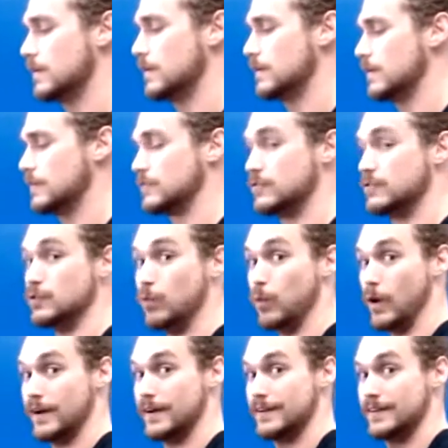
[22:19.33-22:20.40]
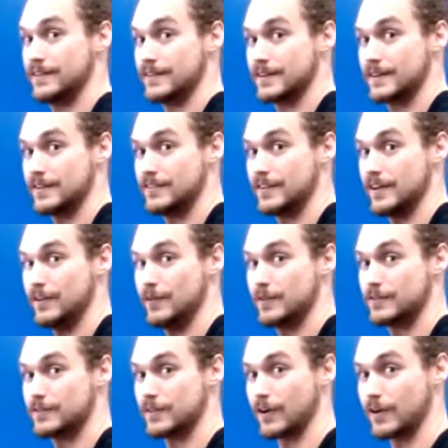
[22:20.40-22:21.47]
Let's do one
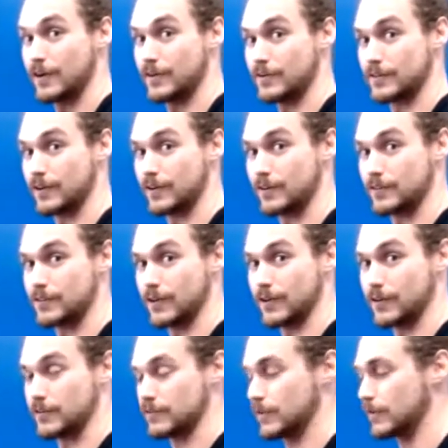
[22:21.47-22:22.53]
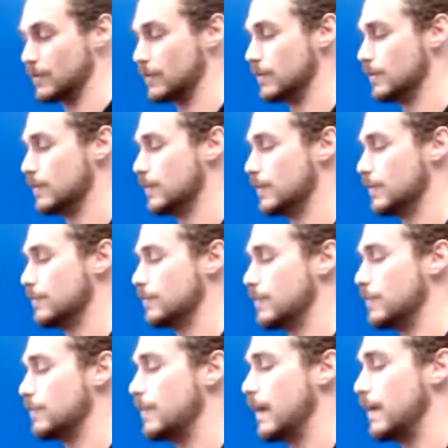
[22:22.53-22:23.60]
continuous circle, circle, circle, circle for
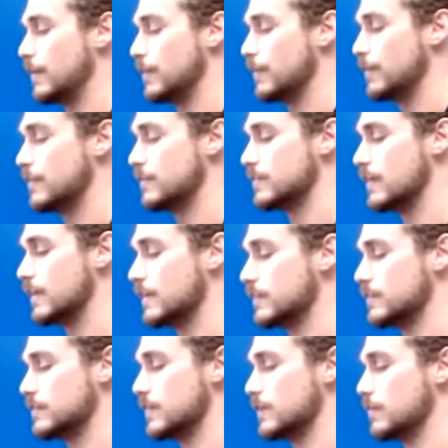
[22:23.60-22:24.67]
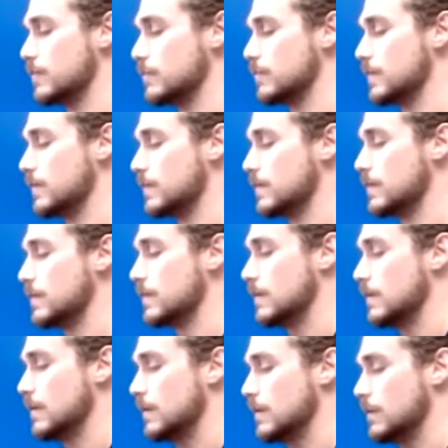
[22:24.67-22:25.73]
the final 30 seconds. Stick with me.
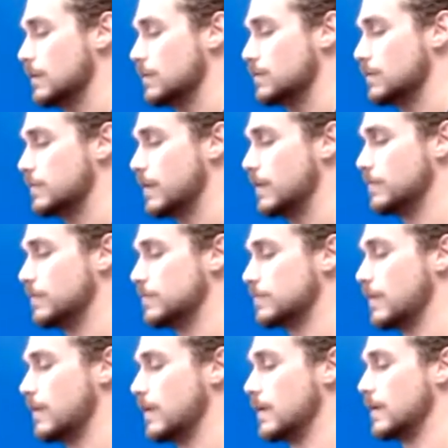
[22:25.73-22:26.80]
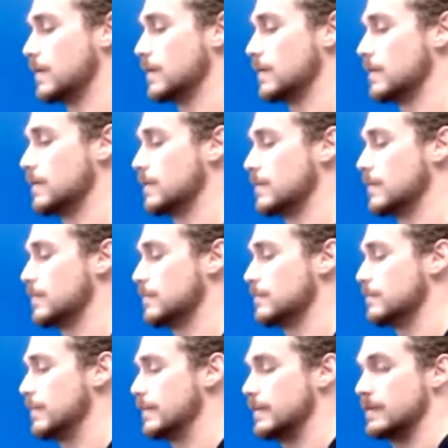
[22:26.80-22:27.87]
We've come this far.
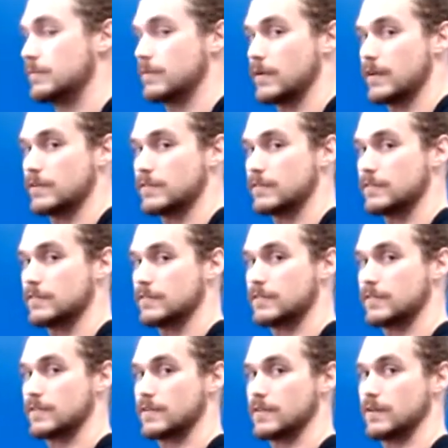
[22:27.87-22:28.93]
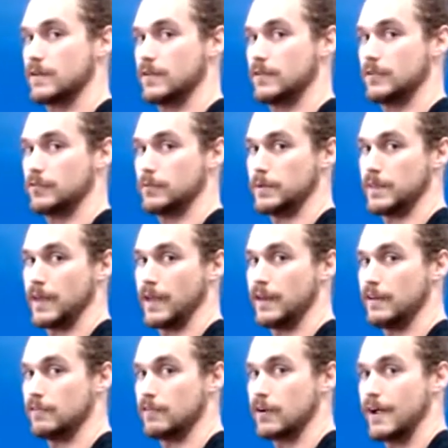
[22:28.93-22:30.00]
Very impressive. This will be the end
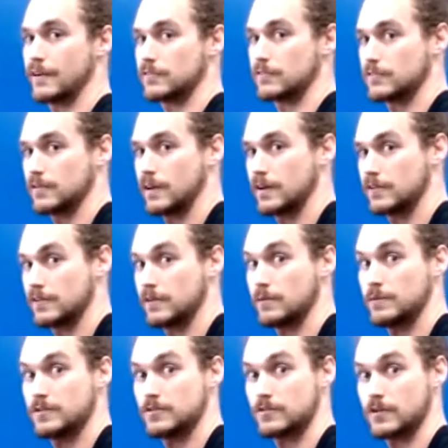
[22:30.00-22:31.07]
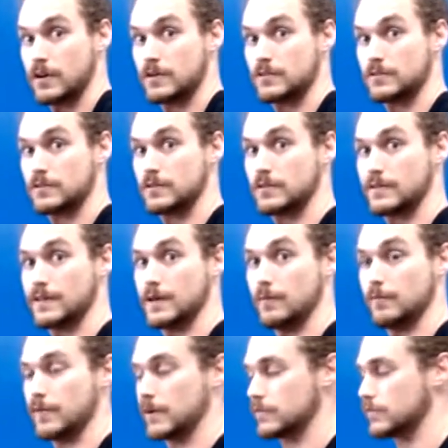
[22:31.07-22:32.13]
of our exercise, and then we stretch the hip
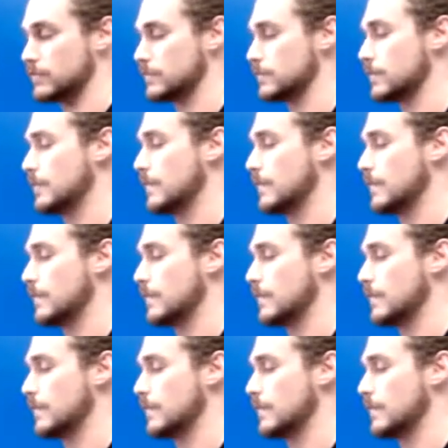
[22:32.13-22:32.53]
flexors.